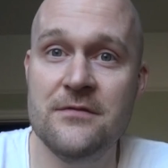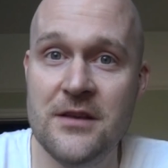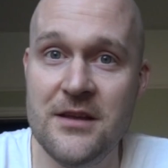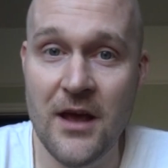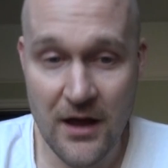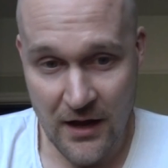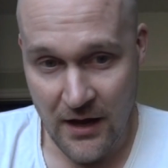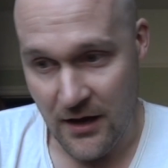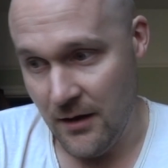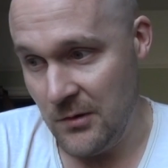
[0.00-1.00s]
of the
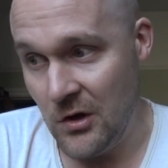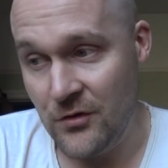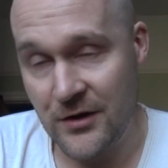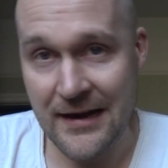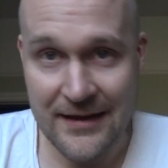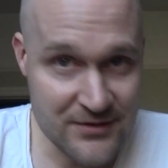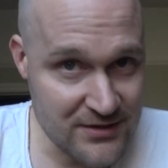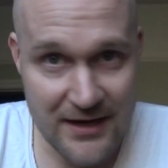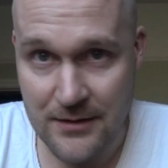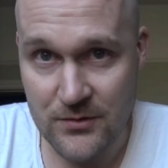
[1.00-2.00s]
um, London
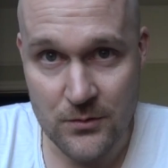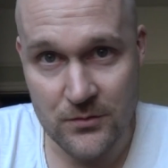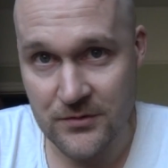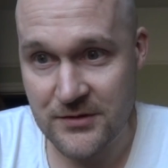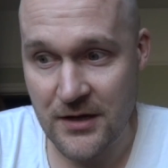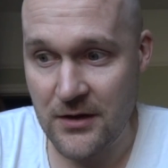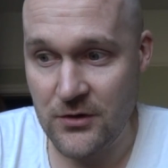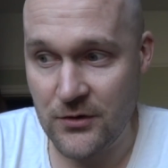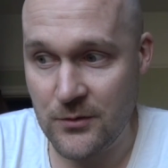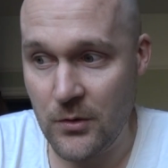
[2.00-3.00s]
landscape that would uh,
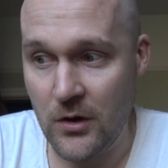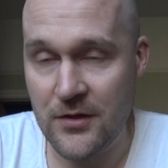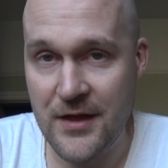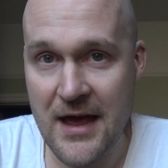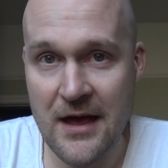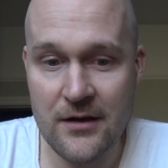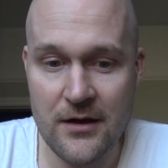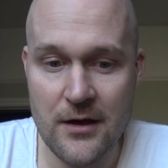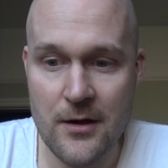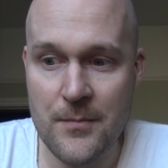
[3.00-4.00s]
you could put on there.
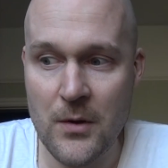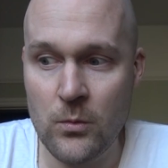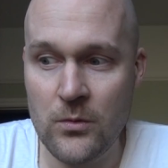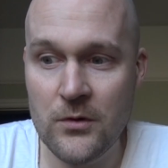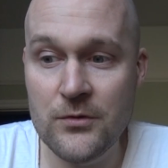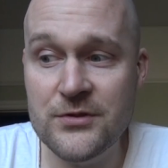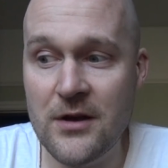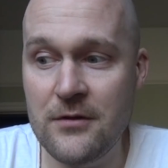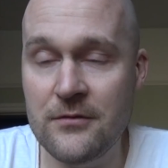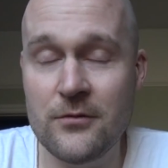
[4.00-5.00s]
Um, we
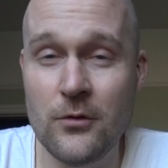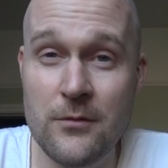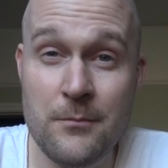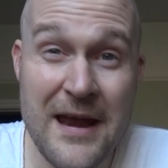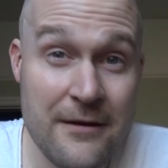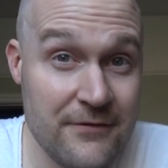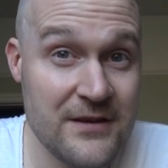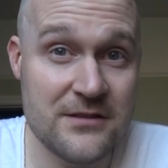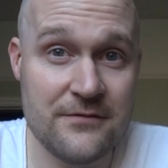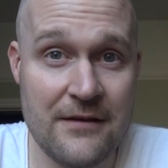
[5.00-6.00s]
also thought the
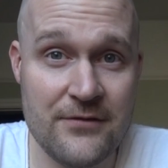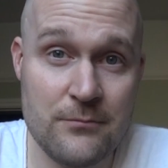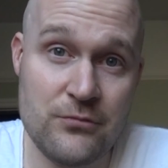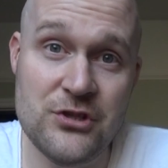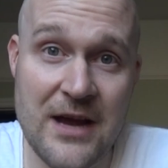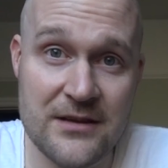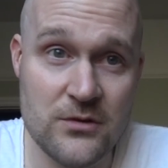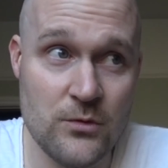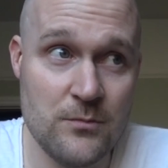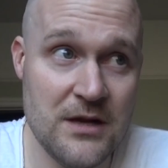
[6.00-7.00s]
benefits of having a
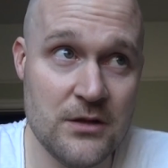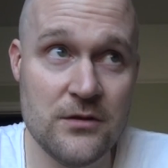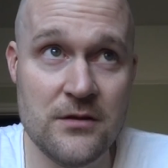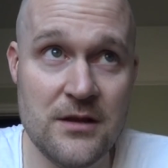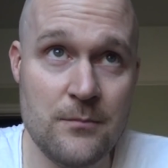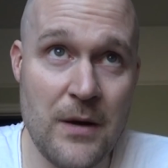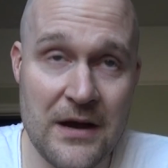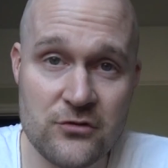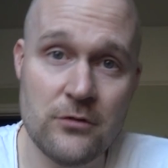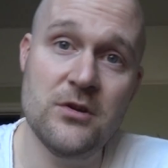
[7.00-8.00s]
projector would mean that the
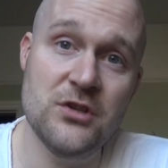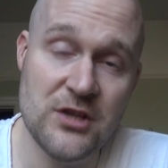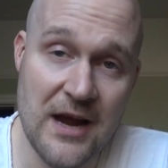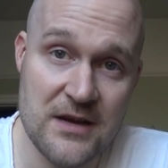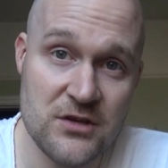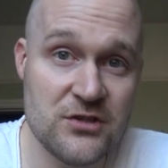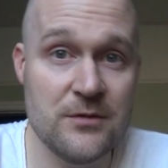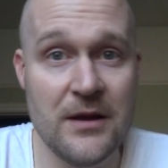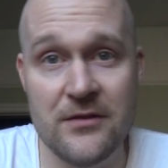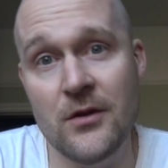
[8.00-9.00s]
backdrop could change
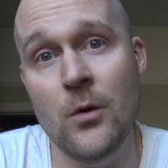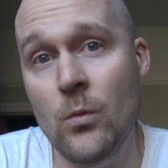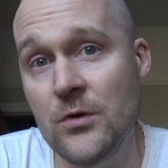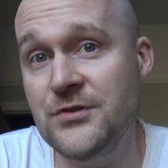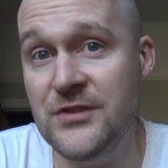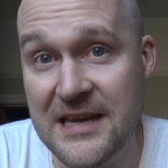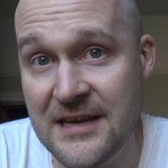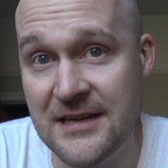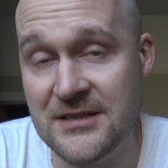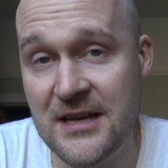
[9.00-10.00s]
depending on what scene
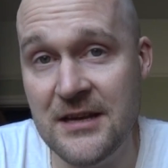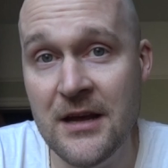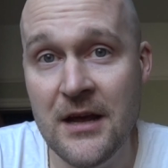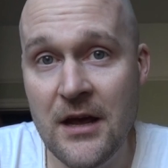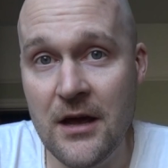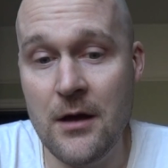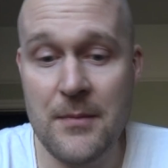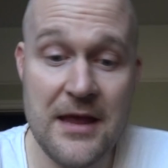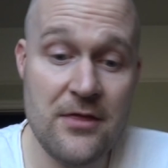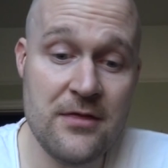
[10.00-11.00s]
it is in. Um,
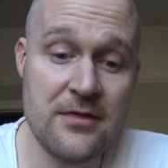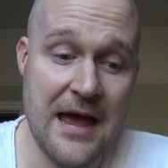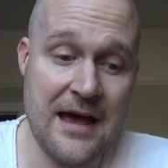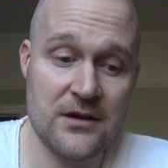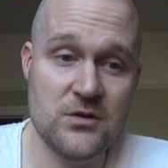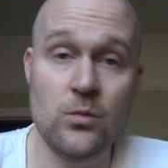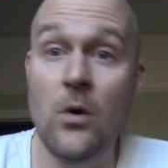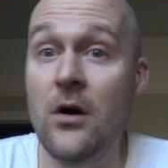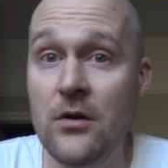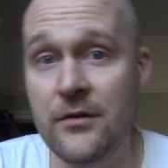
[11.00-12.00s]
in Act
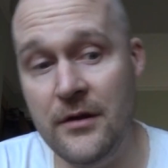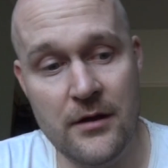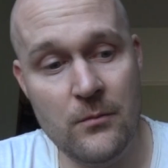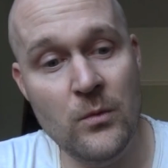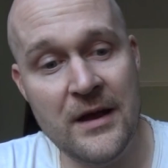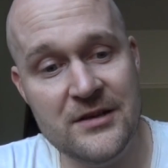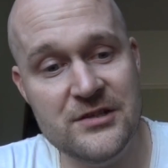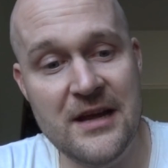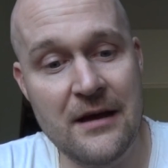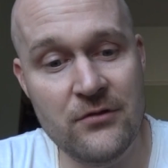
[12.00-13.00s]
One, um, we
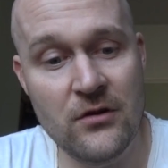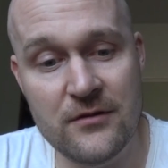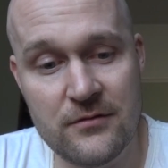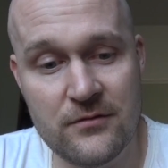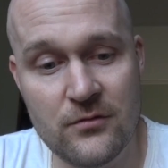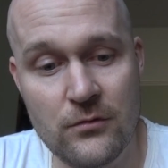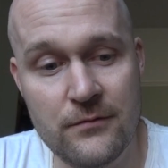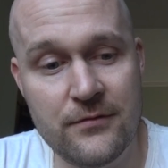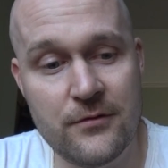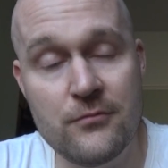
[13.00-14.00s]
actually have like sort
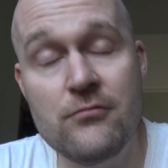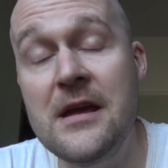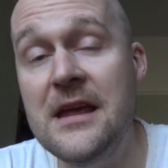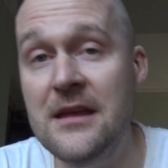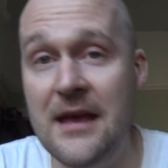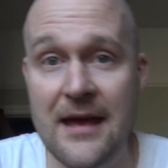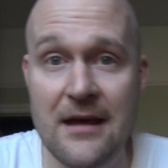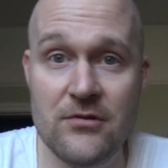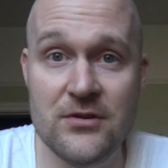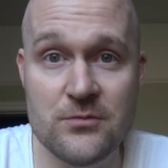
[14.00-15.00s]
of three
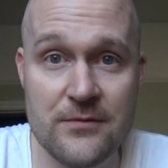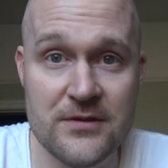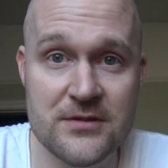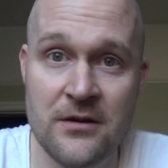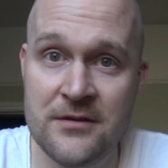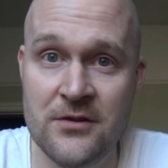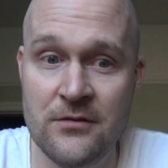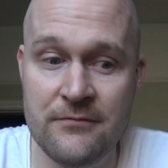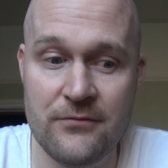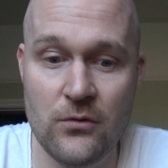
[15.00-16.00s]
areas we've decided
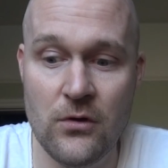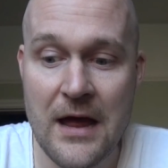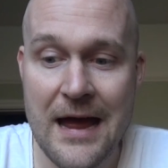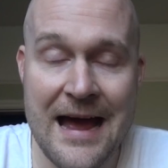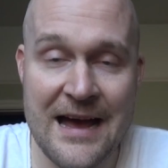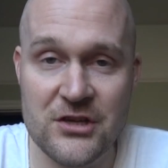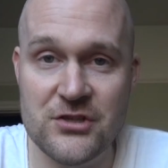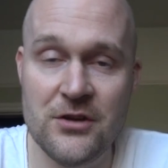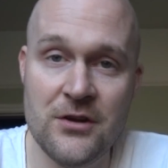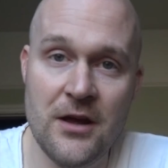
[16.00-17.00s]
on for
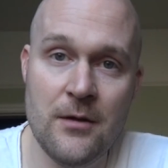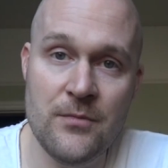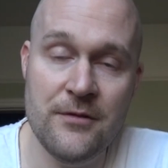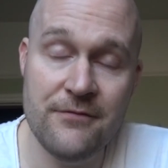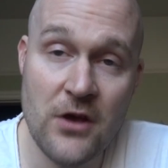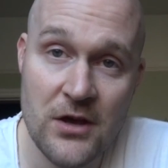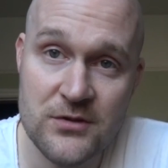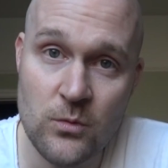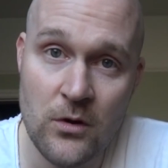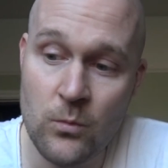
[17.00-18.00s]
action. Um, the
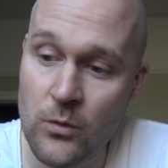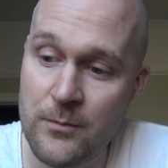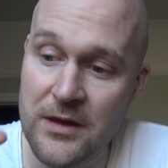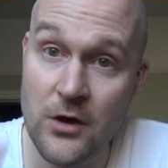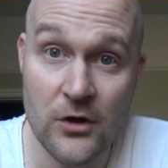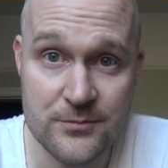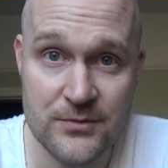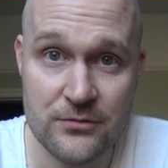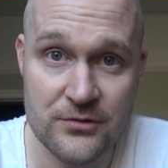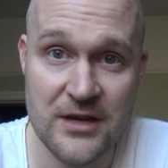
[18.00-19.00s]
first one would be the
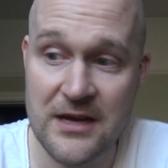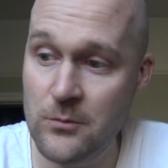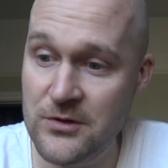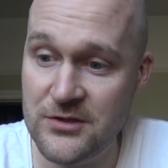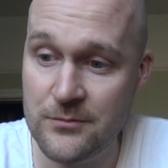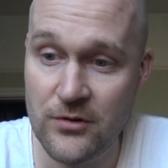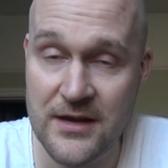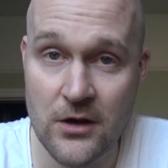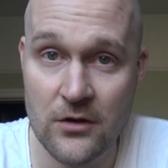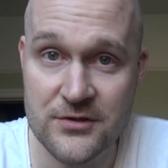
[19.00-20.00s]
hospital scene, which is a
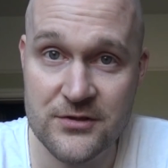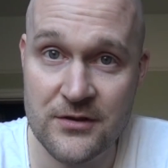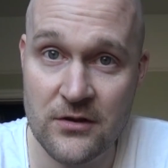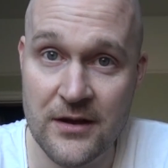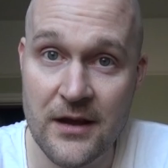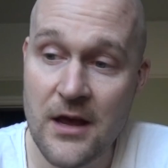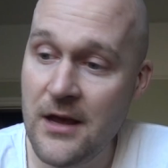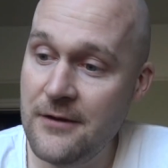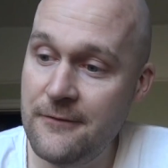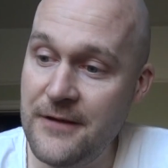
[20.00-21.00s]
pretty constant like
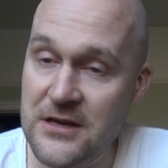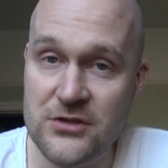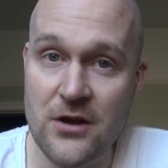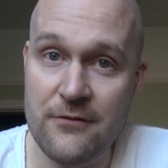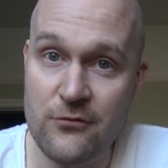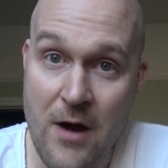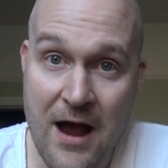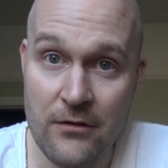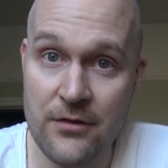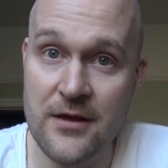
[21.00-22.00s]
feature
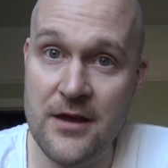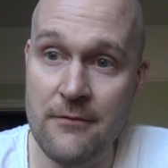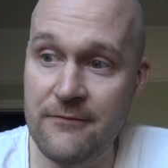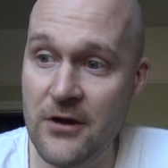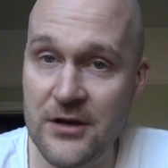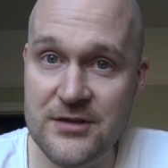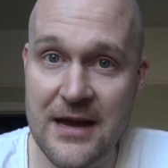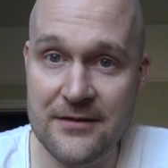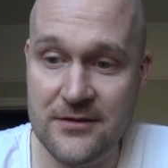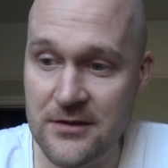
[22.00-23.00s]
throughout the um, first
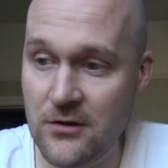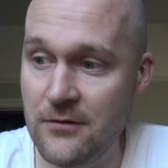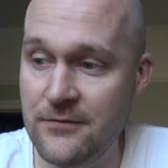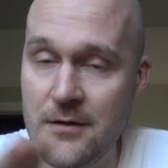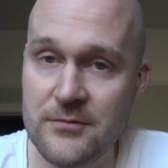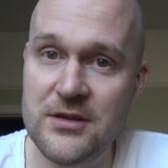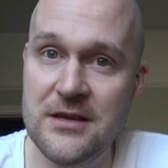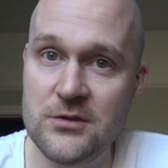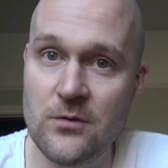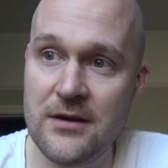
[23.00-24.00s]
act. There's a lot of um,
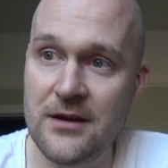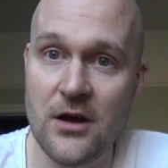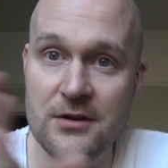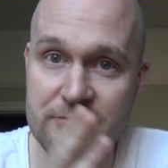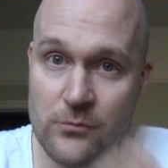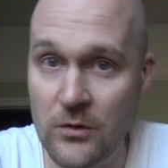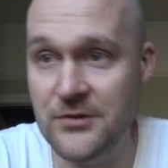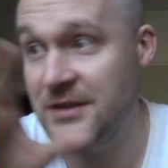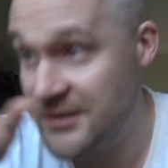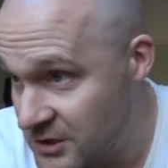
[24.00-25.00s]
scenes where it cuts from one
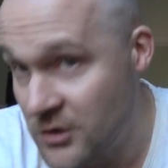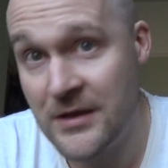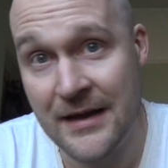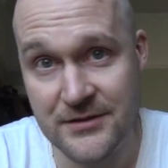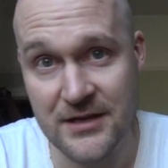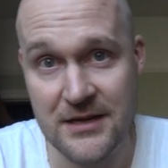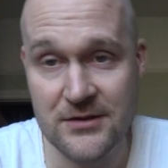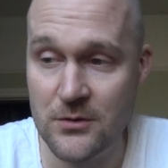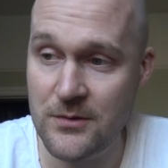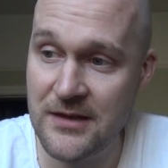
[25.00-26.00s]
scene to that scene,
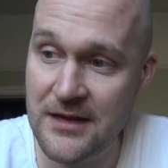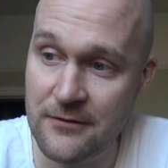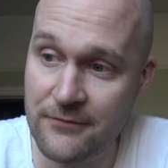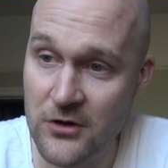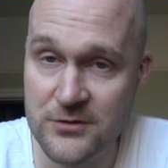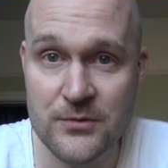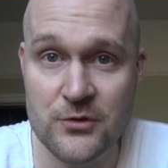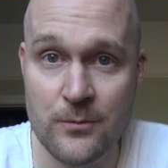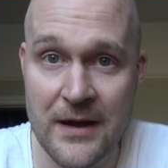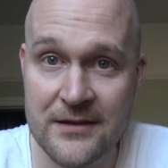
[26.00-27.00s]
so we need the
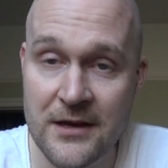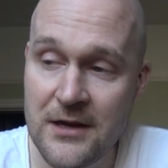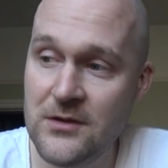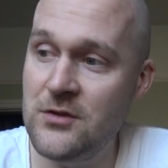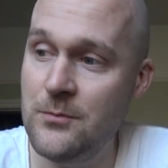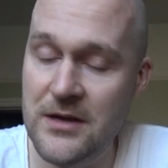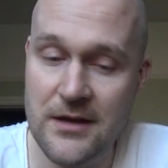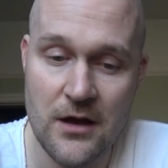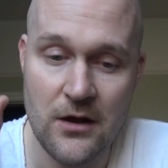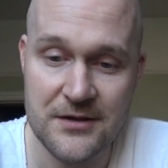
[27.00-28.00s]
hospital bed to
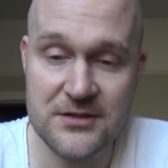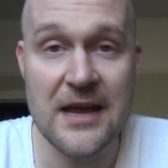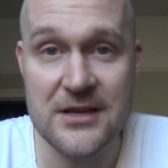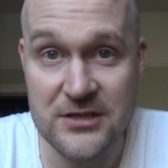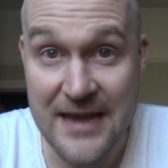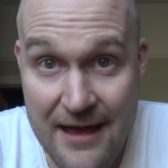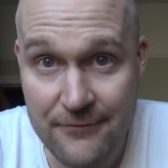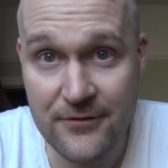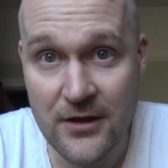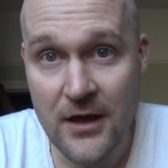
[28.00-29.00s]
be uh, like stage
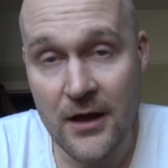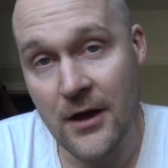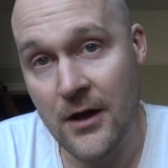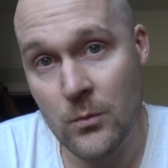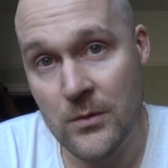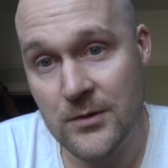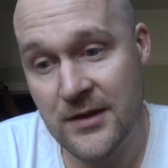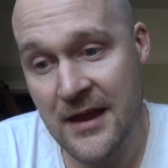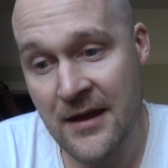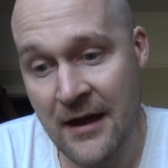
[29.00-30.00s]
left. Uh, we would
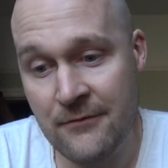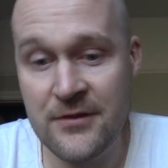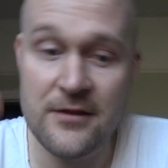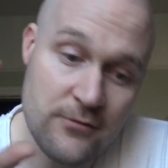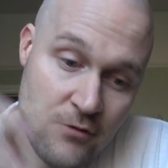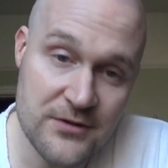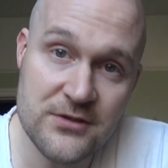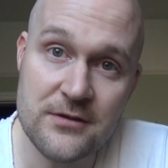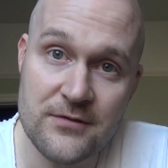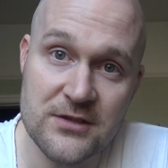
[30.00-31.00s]
then have the
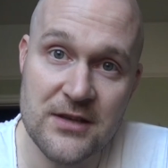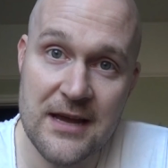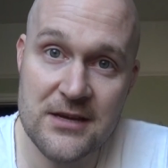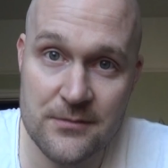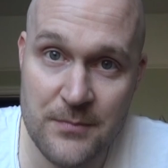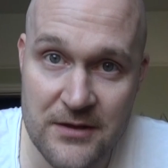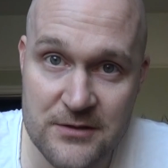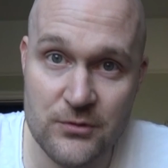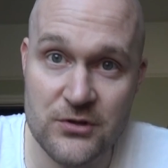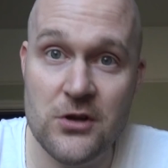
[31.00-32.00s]
thrust of the stage that's
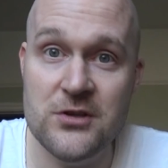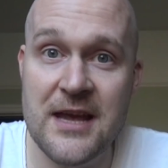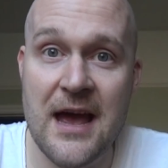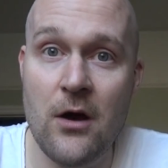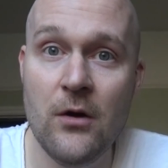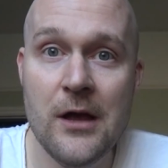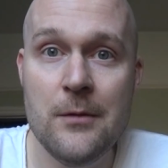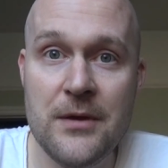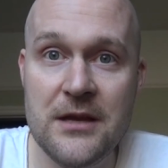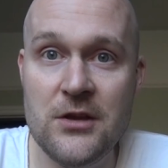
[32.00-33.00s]
protruding out
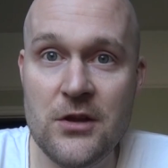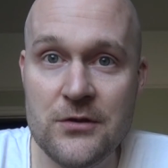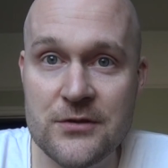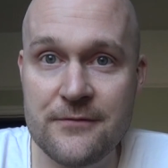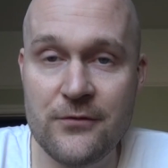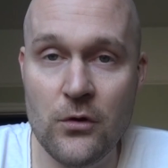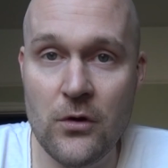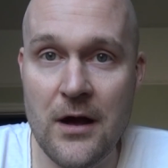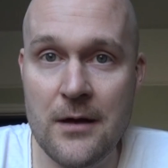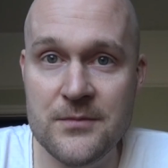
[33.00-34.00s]
being used
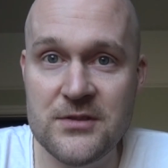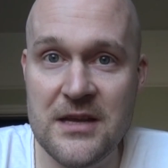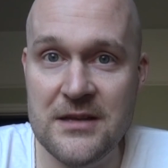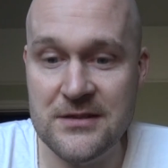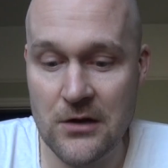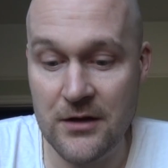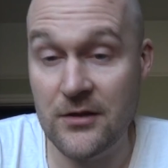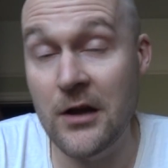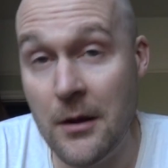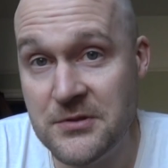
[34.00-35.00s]
for um, scenes like
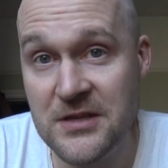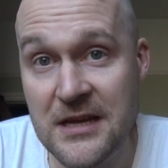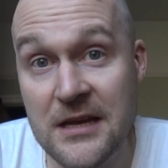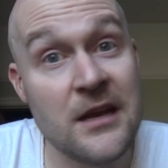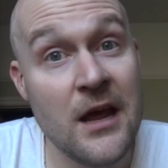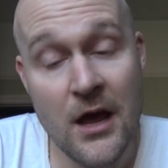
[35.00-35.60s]
the club scene,